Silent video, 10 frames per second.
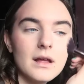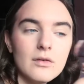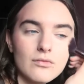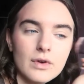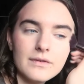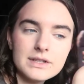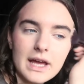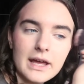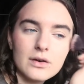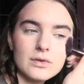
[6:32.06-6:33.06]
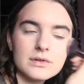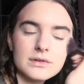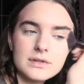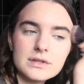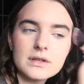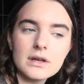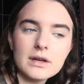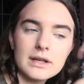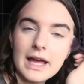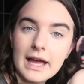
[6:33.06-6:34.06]
Riverdale's
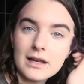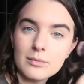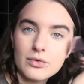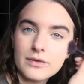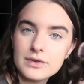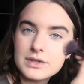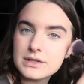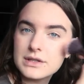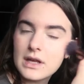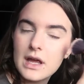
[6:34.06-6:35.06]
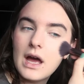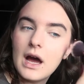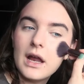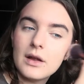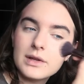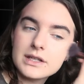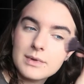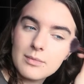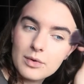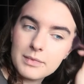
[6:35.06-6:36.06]
Caleb Rivers, and I will
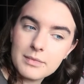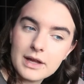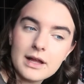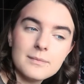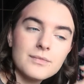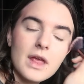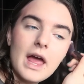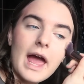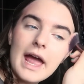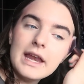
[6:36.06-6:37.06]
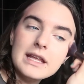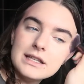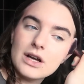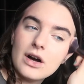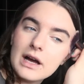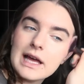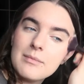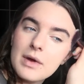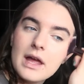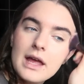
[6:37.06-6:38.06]
explain what I mean by that. Any
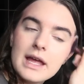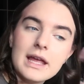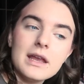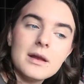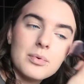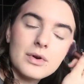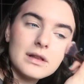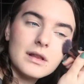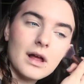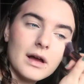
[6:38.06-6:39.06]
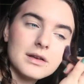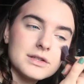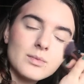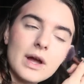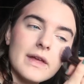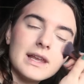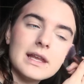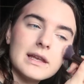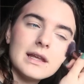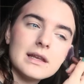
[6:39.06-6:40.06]
time in Pretty Little Liars where they
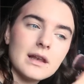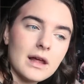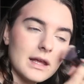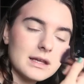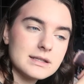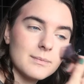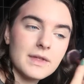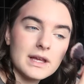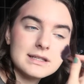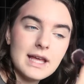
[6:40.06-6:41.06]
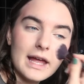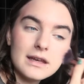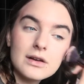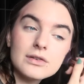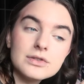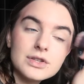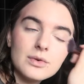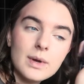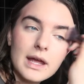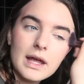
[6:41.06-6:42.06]
needed like something technical
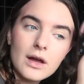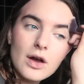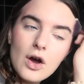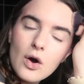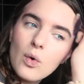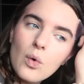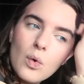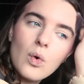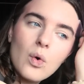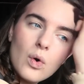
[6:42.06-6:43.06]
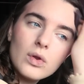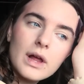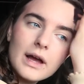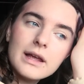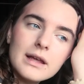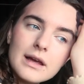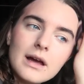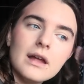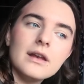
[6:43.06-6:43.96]
doing, or like